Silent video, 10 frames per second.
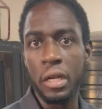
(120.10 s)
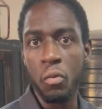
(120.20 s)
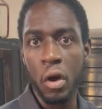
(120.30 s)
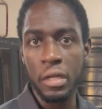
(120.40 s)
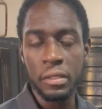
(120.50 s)

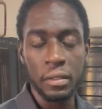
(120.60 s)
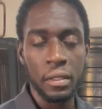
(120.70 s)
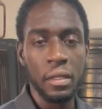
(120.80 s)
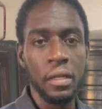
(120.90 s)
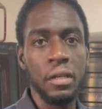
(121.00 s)
want,
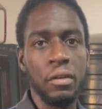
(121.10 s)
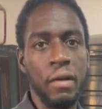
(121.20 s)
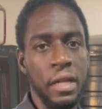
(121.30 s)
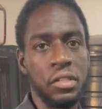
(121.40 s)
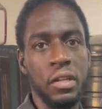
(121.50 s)

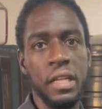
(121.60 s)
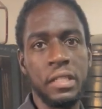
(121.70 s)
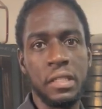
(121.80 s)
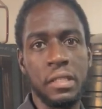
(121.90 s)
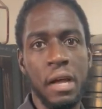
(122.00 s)
right? So
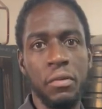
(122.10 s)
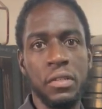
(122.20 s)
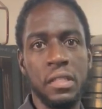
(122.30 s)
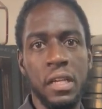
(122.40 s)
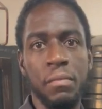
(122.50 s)
this that we're
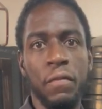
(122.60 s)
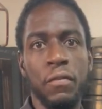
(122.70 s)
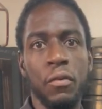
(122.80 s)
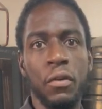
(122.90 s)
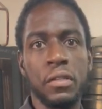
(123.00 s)
seeing
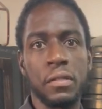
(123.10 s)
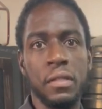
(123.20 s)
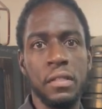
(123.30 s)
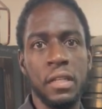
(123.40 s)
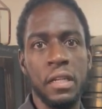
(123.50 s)
before us,
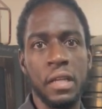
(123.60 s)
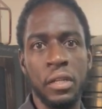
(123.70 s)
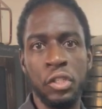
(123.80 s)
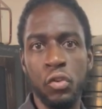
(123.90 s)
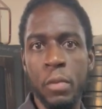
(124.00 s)
this is
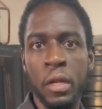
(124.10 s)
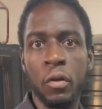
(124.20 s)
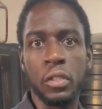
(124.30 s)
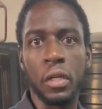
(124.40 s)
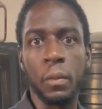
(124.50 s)
a tubing
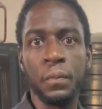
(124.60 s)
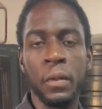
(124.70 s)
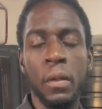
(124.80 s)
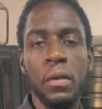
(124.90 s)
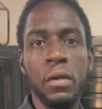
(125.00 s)
cutter,
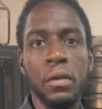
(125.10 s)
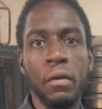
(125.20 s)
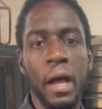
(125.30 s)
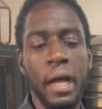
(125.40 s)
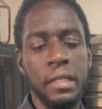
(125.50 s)

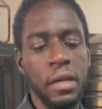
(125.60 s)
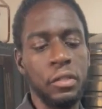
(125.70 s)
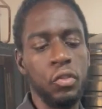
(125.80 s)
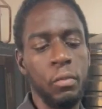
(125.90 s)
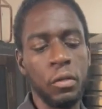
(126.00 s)
right? And the
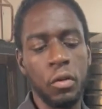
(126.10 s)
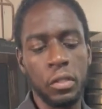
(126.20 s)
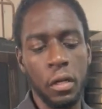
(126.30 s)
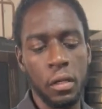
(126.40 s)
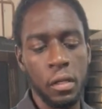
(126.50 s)
tubing
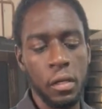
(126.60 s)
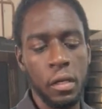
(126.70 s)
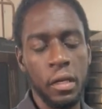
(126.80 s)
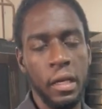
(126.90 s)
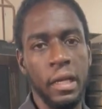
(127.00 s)
cutter,
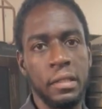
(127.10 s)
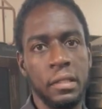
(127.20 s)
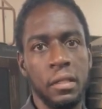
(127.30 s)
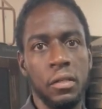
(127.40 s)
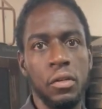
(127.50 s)

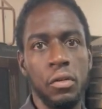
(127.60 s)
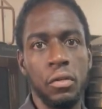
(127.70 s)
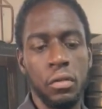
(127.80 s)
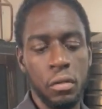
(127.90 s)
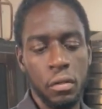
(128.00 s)
it
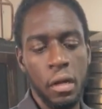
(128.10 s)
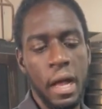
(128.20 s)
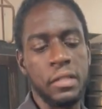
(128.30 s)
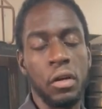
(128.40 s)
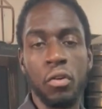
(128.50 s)

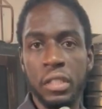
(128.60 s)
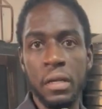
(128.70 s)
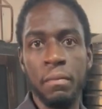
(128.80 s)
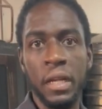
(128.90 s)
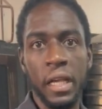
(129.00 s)
has a
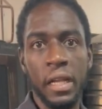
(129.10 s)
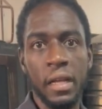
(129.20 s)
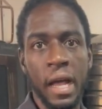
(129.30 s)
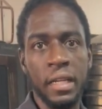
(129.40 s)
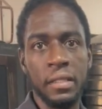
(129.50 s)
cutting blade
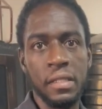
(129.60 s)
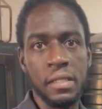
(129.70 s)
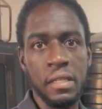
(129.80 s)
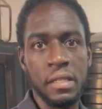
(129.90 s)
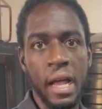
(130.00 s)
and it is
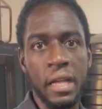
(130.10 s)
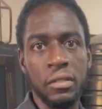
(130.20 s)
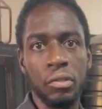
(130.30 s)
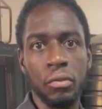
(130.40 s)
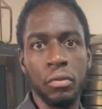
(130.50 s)

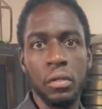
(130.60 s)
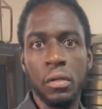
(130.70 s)
designed to